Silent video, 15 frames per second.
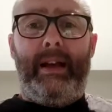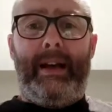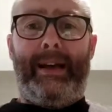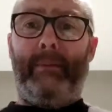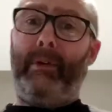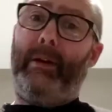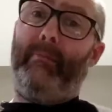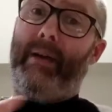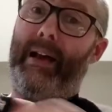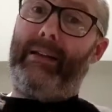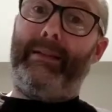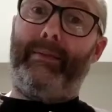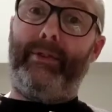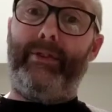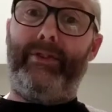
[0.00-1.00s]
And I'm going to pair
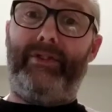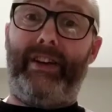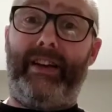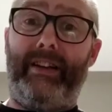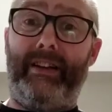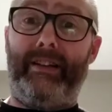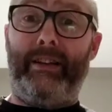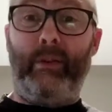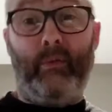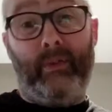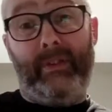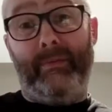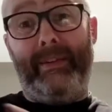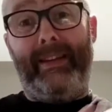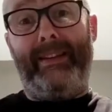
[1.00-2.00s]
some of those cheddars
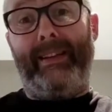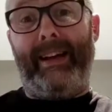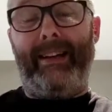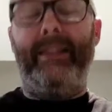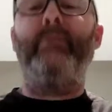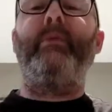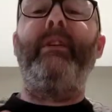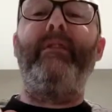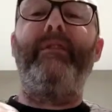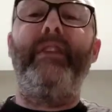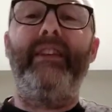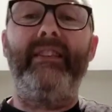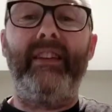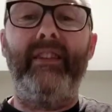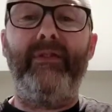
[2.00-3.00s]
with some of these ciders when I
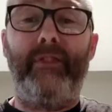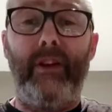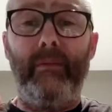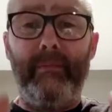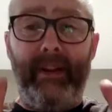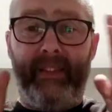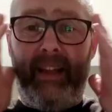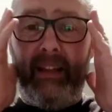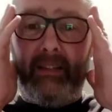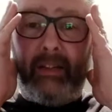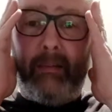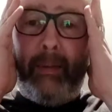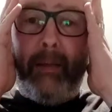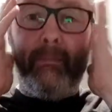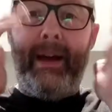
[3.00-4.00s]
finish this film. And that's
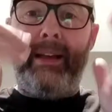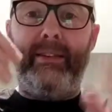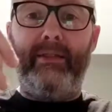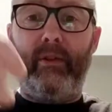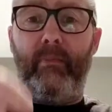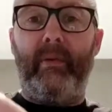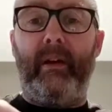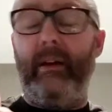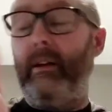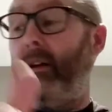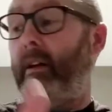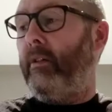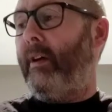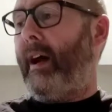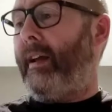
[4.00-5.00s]
going to be my supper.
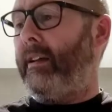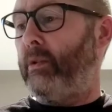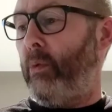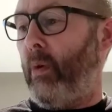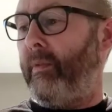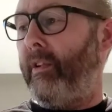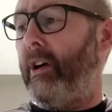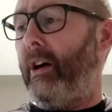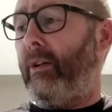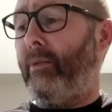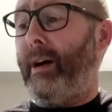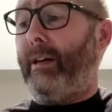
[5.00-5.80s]
Right, so what have we got?